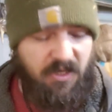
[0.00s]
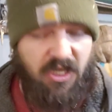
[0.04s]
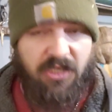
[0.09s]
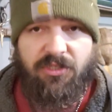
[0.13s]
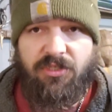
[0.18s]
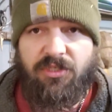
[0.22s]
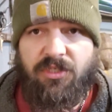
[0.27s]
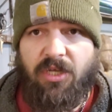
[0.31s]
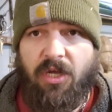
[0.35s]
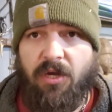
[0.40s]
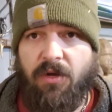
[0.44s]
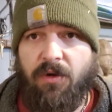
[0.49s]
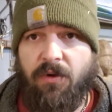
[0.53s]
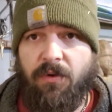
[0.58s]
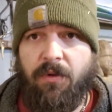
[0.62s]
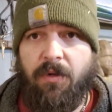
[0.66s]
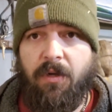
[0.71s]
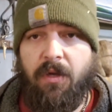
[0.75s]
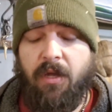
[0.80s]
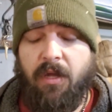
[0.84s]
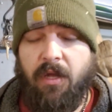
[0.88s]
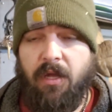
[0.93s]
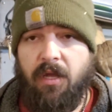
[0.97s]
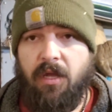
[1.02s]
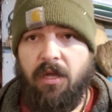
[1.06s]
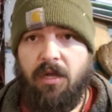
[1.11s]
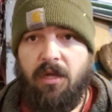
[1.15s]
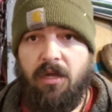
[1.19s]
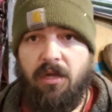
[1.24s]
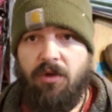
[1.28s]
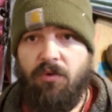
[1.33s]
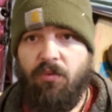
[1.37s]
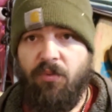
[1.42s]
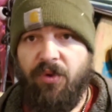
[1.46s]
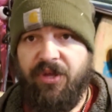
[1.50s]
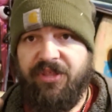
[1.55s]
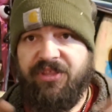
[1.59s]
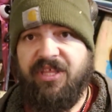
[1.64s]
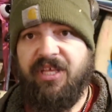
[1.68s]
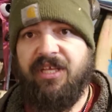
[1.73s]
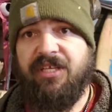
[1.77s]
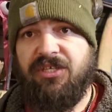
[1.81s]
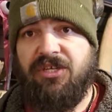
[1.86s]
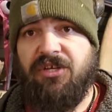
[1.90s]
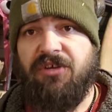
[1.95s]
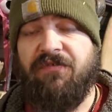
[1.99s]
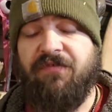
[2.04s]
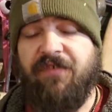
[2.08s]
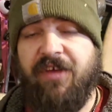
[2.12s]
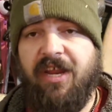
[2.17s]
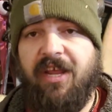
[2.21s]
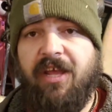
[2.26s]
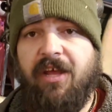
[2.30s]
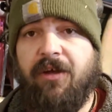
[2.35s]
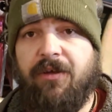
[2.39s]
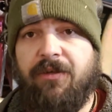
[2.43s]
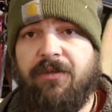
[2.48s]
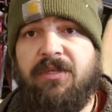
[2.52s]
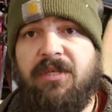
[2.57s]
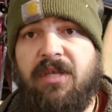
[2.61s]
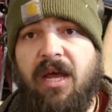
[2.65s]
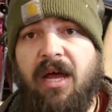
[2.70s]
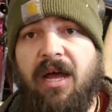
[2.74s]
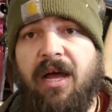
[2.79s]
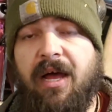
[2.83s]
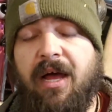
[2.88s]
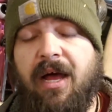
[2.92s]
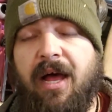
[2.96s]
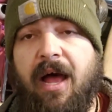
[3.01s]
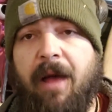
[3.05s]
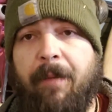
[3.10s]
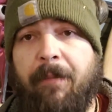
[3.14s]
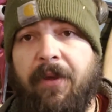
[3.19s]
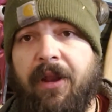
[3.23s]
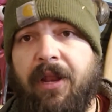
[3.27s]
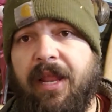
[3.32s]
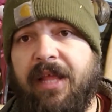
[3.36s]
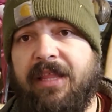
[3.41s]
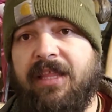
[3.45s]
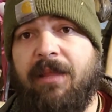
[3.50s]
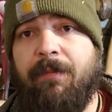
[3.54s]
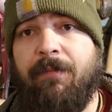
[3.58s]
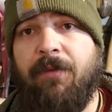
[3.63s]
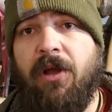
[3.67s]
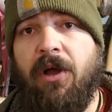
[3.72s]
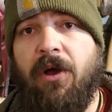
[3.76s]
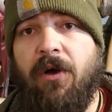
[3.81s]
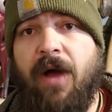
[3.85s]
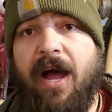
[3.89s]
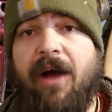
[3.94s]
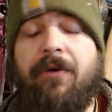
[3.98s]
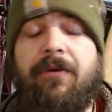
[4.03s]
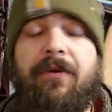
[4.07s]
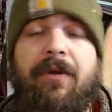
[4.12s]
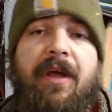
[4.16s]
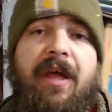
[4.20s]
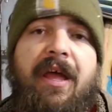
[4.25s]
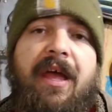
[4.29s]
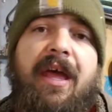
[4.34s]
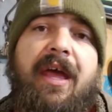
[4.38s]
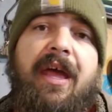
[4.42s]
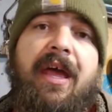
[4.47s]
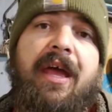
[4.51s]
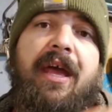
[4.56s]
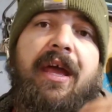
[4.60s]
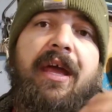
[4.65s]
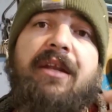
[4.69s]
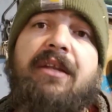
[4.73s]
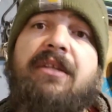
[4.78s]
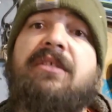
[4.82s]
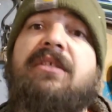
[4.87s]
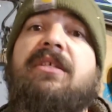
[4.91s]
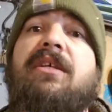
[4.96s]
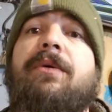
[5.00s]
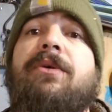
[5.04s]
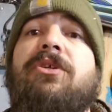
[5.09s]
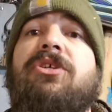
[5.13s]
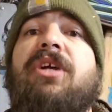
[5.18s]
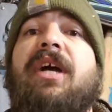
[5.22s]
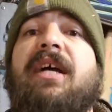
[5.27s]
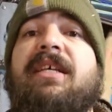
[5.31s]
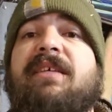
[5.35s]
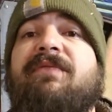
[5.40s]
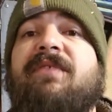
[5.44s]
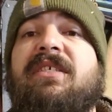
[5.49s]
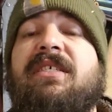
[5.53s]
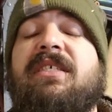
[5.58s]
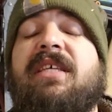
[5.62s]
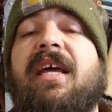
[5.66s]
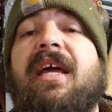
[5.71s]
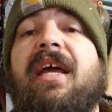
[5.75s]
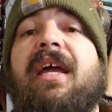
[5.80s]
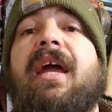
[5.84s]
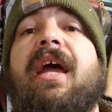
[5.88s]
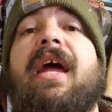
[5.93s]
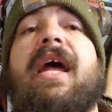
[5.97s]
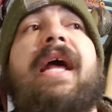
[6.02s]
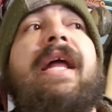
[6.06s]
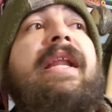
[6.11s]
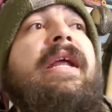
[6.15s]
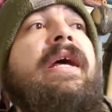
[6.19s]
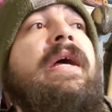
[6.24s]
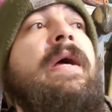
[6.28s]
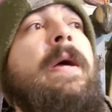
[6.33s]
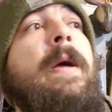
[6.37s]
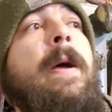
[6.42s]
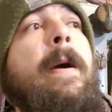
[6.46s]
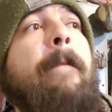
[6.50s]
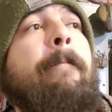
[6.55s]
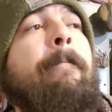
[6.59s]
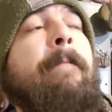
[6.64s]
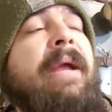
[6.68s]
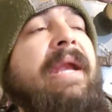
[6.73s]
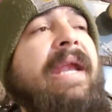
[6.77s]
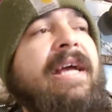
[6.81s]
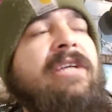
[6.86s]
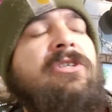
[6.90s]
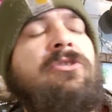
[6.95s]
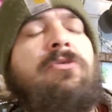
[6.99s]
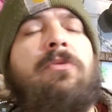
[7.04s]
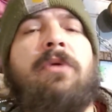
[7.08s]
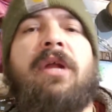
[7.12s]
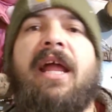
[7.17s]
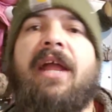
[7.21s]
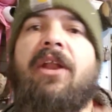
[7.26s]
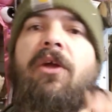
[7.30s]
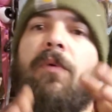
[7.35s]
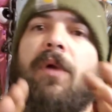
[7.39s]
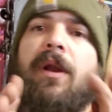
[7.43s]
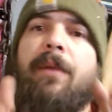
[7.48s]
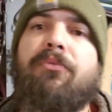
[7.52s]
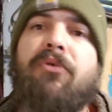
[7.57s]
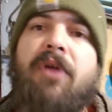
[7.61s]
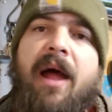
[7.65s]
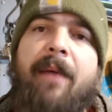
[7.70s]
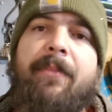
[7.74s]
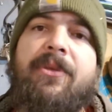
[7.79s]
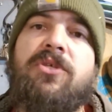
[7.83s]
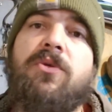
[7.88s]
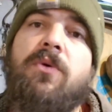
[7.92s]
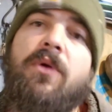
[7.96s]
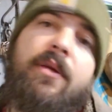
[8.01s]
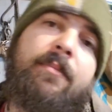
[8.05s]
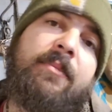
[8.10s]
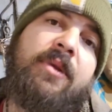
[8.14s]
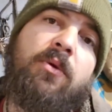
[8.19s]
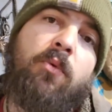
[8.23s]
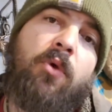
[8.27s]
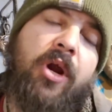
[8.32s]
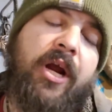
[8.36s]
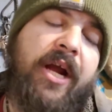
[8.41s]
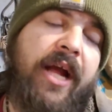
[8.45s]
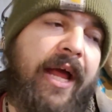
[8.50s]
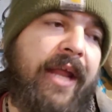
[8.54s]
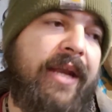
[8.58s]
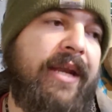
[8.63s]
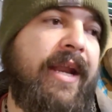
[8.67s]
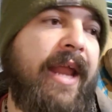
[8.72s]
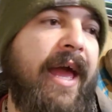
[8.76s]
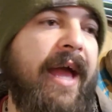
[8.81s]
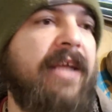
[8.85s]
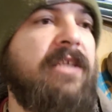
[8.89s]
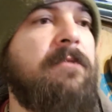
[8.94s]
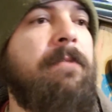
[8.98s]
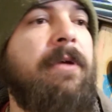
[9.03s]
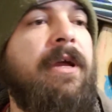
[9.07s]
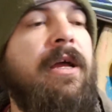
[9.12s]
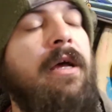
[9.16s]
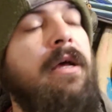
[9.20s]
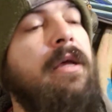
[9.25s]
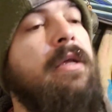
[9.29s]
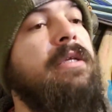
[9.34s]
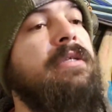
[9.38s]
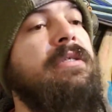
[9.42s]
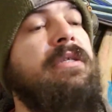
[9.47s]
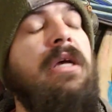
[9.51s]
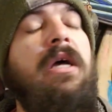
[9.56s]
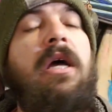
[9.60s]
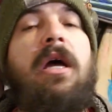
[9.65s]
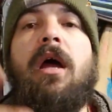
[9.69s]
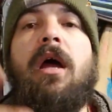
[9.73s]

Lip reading: So with these two videos, I'm going to let them go out and see what you guys have to say. And my next one, I don't want to promise what I'm going to work on next because